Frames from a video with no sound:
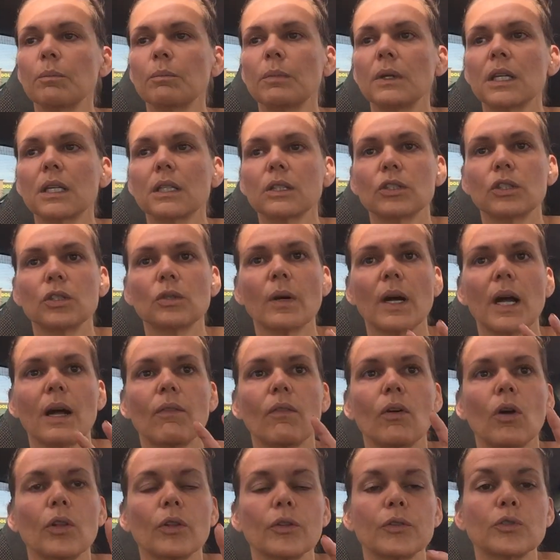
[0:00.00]
because you
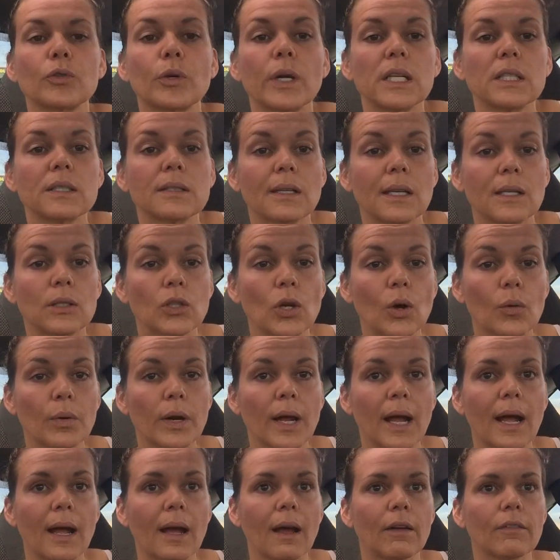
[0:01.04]
have all the traits they don't
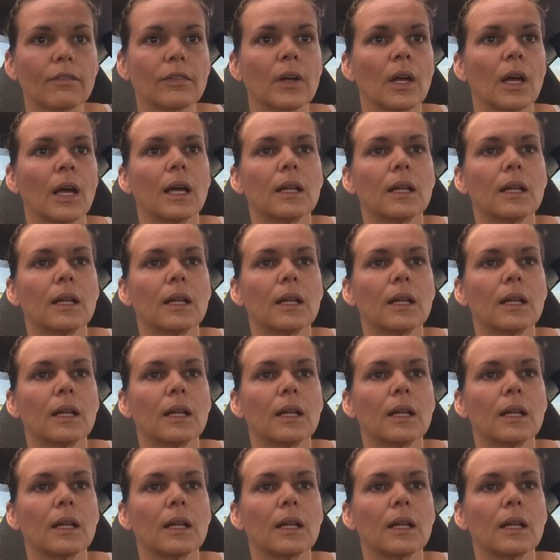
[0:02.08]
have